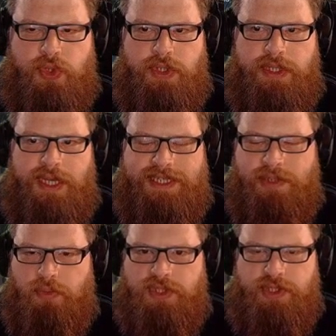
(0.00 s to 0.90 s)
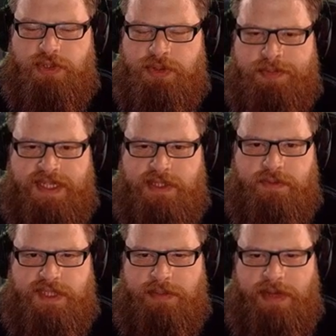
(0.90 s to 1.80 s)
Yeah, I did want to do some space stuff
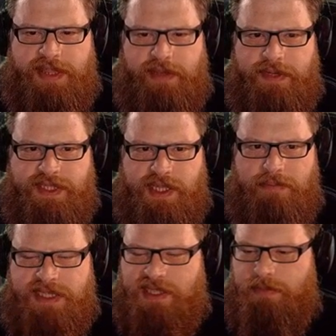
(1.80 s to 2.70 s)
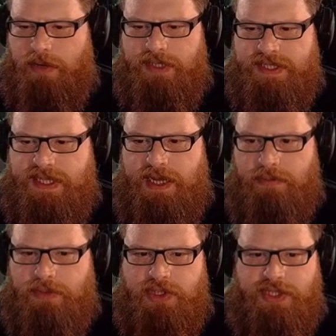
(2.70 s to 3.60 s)
today, but I think if I start messing about with this now,
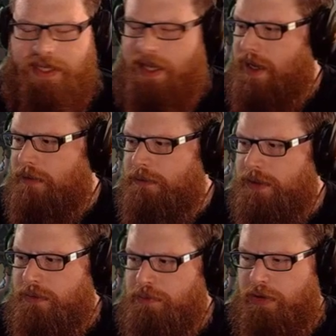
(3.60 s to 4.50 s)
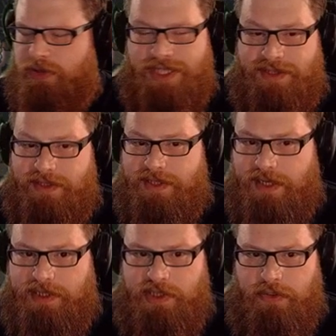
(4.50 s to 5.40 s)
we're just going to get halfway through a project and it's going
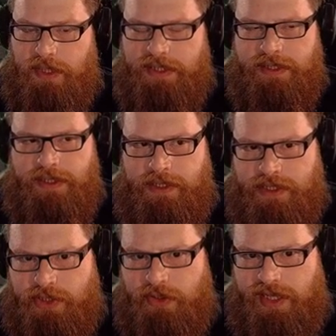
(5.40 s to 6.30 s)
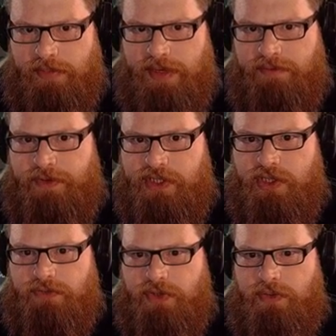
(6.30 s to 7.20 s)
to get too late. So I think I'm going to finish
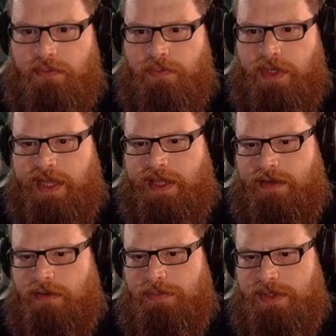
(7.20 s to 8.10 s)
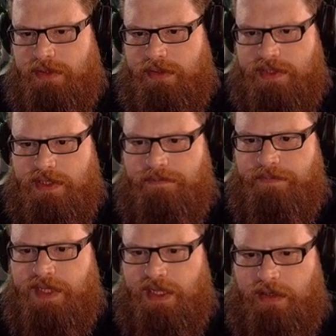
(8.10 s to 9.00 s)
off doing one of the ethanol builds,
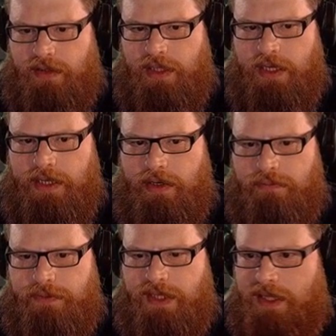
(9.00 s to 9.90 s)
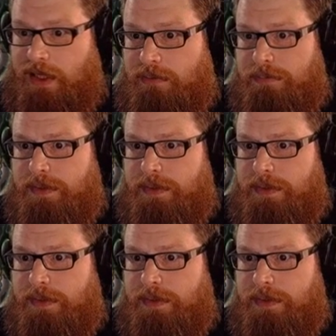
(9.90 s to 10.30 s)
get that online, hopefully that'll help.